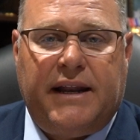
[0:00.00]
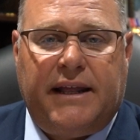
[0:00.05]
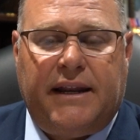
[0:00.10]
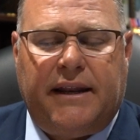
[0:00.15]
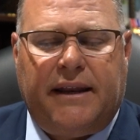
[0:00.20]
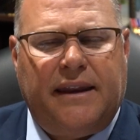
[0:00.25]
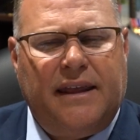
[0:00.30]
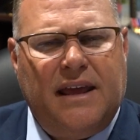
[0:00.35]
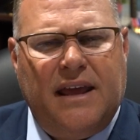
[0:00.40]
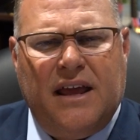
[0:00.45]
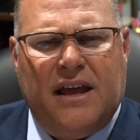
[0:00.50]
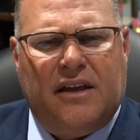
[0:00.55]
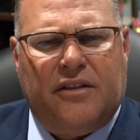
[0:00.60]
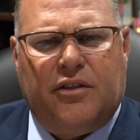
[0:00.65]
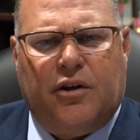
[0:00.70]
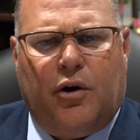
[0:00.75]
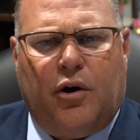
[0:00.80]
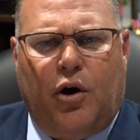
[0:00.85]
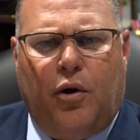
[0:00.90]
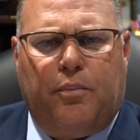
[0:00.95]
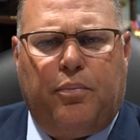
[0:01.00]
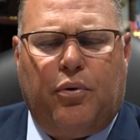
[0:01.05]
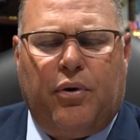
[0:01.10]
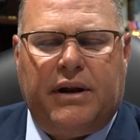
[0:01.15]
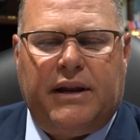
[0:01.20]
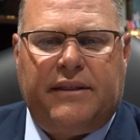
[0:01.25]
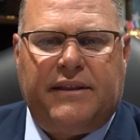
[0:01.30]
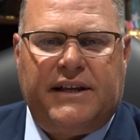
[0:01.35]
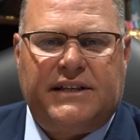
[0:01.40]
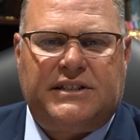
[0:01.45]
it. And the whole
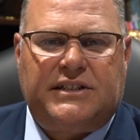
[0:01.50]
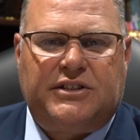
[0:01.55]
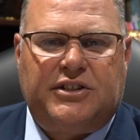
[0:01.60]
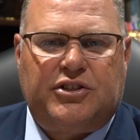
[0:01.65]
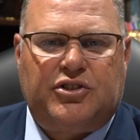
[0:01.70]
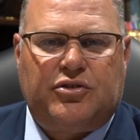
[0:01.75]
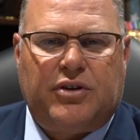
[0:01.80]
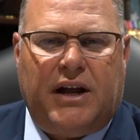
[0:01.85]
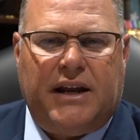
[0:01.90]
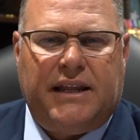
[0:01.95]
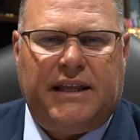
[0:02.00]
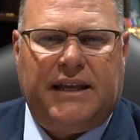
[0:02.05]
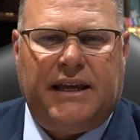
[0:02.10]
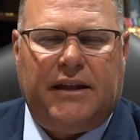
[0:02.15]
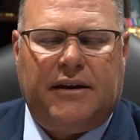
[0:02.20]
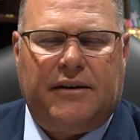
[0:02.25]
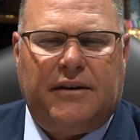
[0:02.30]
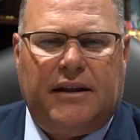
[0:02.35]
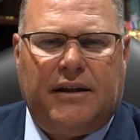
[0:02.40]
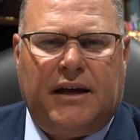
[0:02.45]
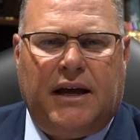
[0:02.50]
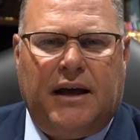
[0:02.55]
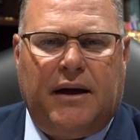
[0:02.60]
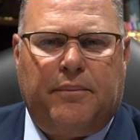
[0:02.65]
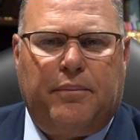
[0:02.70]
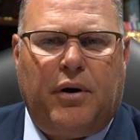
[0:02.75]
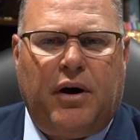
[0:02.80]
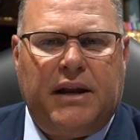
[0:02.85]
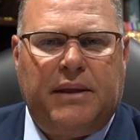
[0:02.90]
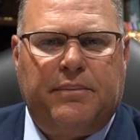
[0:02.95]
point of this is just trying to get,
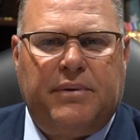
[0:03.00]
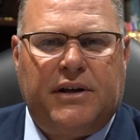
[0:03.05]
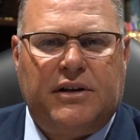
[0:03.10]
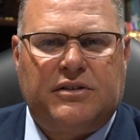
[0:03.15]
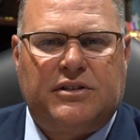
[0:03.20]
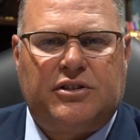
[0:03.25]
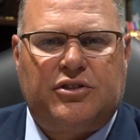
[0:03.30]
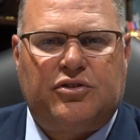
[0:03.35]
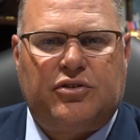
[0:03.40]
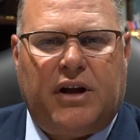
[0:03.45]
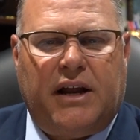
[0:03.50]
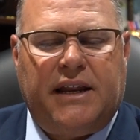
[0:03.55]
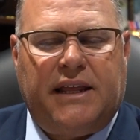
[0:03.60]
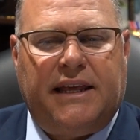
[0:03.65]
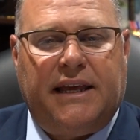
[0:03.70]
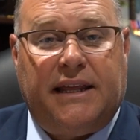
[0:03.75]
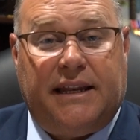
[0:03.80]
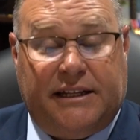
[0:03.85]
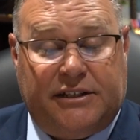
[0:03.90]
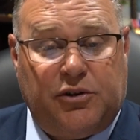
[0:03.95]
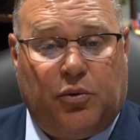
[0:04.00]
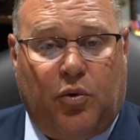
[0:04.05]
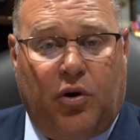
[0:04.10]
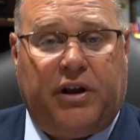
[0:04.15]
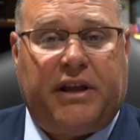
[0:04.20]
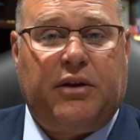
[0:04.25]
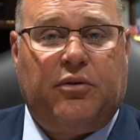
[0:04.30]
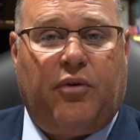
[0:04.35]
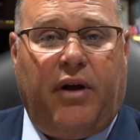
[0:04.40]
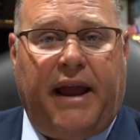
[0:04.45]
Pawnee Bills is trying to get, it's a
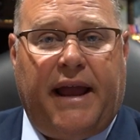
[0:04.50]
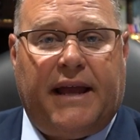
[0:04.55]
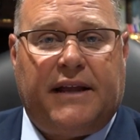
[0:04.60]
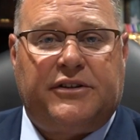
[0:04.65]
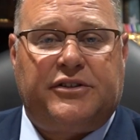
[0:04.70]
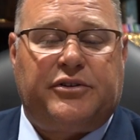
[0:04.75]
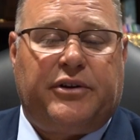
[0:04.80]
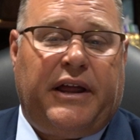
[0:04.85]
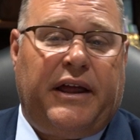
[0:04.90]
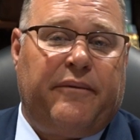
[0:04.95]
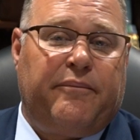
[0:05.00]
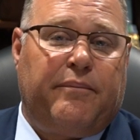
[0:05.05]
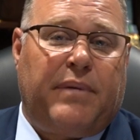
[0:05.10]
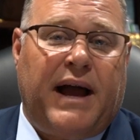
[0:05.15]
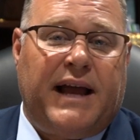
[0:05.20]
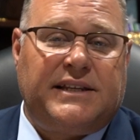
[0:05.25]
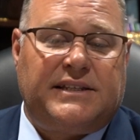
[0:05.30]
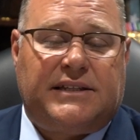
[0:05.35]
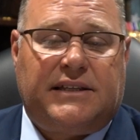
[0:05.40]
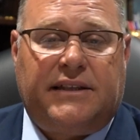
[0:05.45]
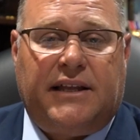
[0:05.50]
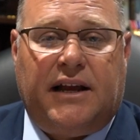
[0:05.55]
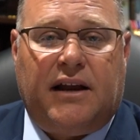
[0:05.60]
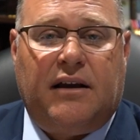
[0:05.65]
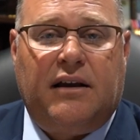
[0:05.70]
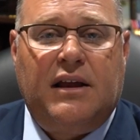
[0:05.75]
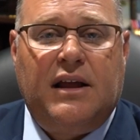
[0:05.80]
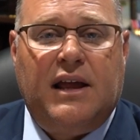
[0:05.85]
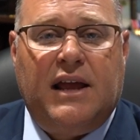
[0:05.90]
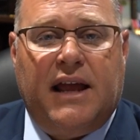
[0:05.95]
working ranch. We have bison
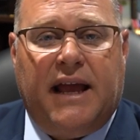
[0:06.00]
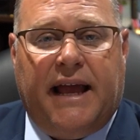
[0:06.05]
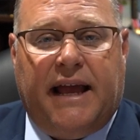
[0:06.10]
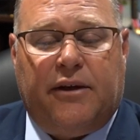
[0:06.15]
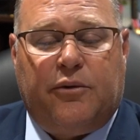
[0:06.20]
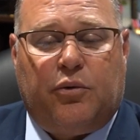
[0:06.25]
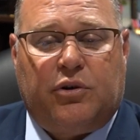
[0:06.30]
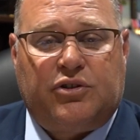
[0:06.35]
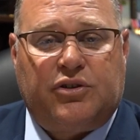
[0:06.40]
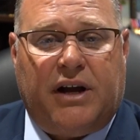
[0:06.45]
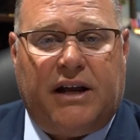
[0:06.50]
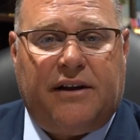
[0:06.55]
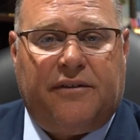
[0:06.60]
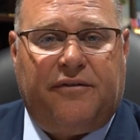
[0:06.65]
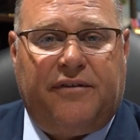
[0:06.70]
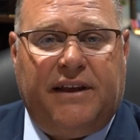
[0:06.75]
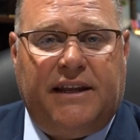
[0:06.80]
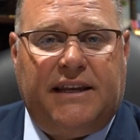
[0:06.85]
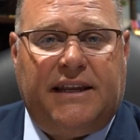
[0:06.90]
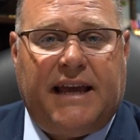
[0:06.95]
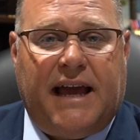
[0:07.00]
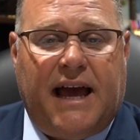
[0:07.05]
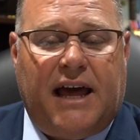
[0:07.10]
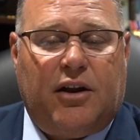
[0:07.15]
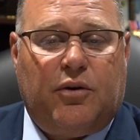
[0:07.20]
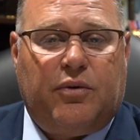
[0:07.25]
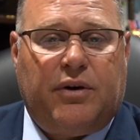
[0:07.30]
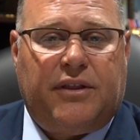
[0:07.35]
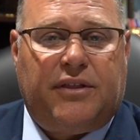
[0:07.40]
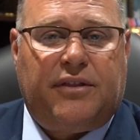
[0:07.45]
there, and we're trying to feed
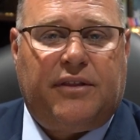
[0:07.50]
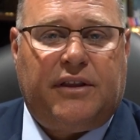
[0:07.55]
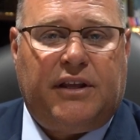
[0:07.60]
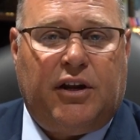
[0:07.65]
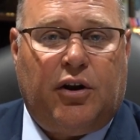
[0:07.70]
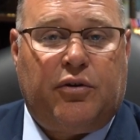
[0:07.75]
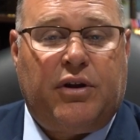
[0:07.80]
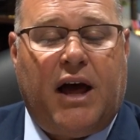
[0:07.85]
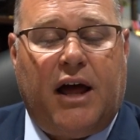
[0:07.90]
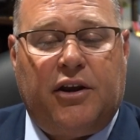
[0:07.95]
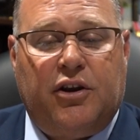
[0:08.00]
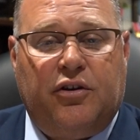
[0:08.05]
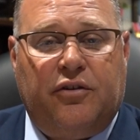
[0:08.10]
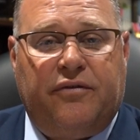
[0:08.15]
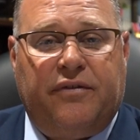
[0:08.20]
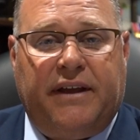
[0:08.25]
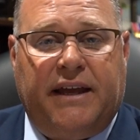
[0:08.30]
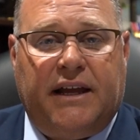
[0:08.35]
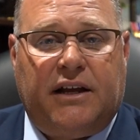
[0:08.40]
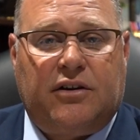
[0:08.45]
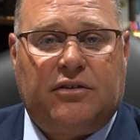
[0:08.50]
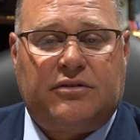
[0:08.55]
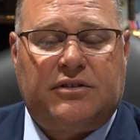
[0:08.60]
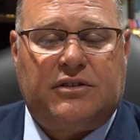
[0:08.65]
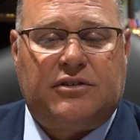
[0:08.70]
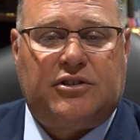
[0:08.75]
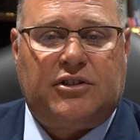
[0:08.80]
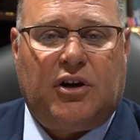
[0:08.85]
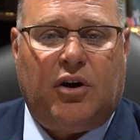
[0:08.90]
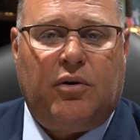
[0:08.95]
cattle with, not new vehicles.
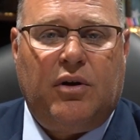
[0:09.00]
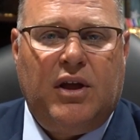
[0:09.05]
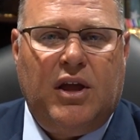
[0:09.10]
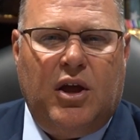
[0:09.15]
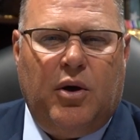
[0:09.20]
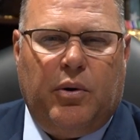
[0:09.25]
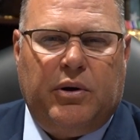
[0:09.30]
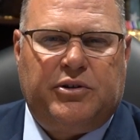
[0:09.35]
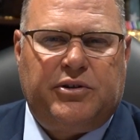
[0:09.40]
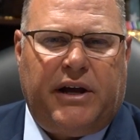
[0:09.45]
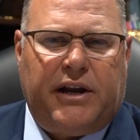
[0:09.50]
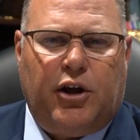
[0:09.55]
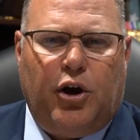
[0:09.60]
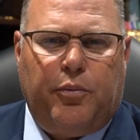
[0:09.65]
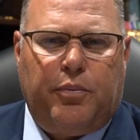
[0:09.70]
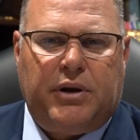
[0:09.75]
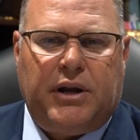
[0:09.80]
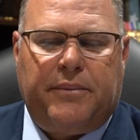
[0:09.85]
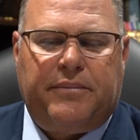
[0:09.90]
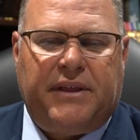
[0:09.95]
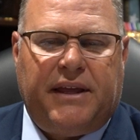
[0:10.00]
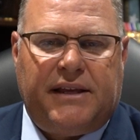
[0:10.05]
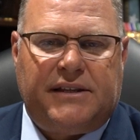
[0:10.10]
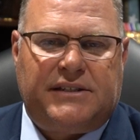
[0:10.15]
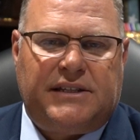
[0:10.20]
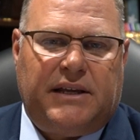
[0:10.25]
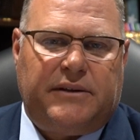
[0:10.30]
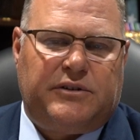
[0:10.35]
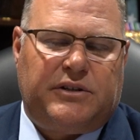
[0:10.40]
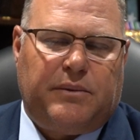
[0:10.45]
And so we try to open up the
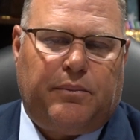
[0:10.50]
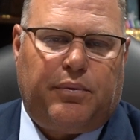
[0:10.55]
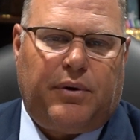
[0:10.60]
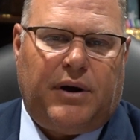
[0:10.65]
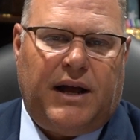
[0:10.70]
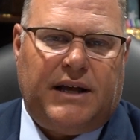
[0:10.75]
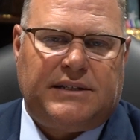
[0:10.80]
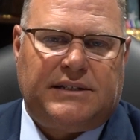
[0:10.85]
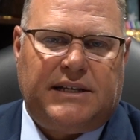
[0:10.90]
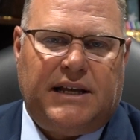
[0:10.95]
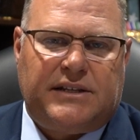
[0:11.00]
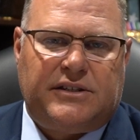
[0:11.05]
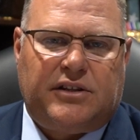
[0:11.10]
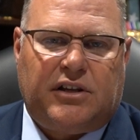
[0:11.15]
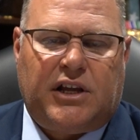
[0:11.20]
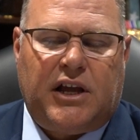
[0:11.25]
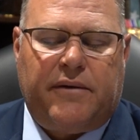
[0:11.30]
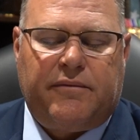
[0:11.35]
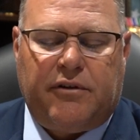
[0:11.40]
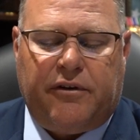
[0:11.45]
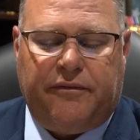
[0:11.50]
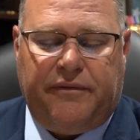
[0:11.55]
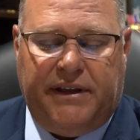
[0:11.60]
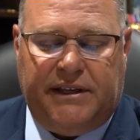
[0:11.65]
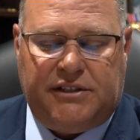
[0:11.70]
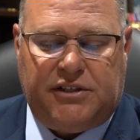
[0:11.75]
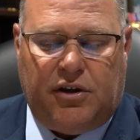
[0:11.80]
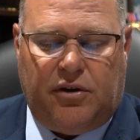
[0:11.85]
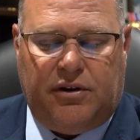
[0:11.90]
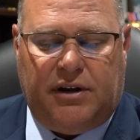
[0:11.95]
exemption process. The governor
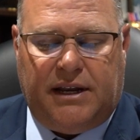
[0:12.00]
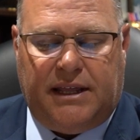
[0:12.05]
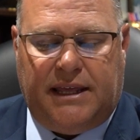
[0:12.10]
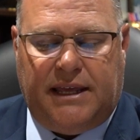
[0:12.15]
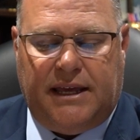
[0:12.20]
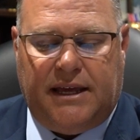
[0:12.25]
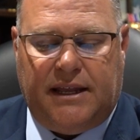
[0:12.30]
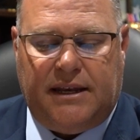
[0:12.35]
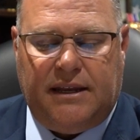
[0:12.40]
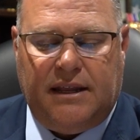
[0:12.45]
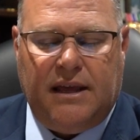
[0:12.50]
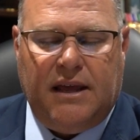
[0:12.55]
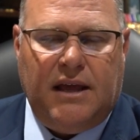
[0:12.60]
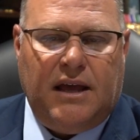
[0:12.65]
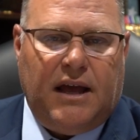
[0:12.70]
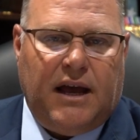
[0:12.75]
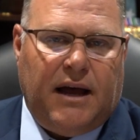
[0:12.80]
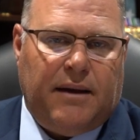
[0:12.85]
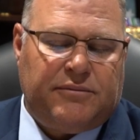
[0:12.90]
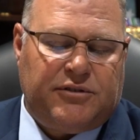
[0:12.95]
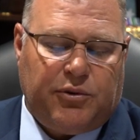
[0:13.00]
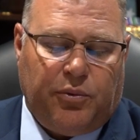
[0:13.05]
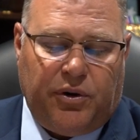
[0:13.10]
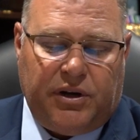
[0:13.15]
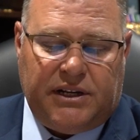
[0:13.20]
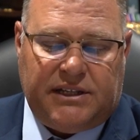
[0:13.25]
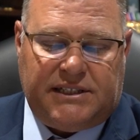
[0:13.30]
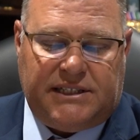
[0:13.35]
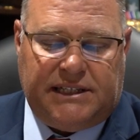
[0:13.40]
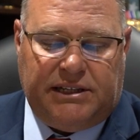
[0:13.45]
vetoed it again. So we're
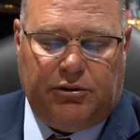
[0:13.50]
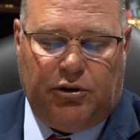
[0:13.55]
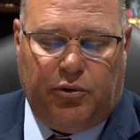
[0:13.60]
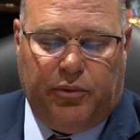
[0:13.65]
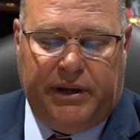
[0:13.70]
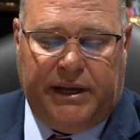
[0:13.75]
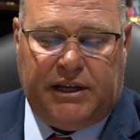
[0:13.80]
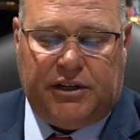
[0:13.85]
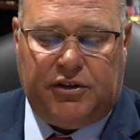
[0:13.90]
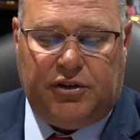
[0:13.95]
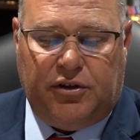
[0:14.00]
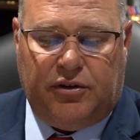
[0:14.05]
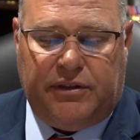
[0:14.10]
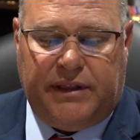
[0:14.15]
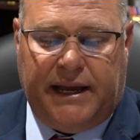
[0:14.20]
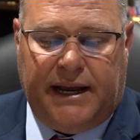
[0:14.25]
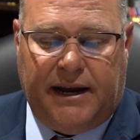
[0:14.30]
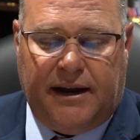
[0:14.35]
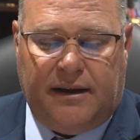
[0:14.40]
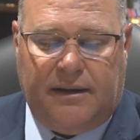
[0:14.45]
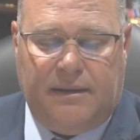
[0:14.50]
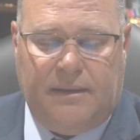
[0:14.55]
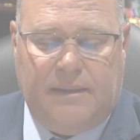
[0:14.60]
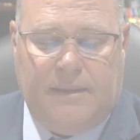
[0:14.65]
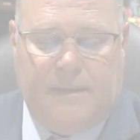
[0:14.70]
going to see what we can do there.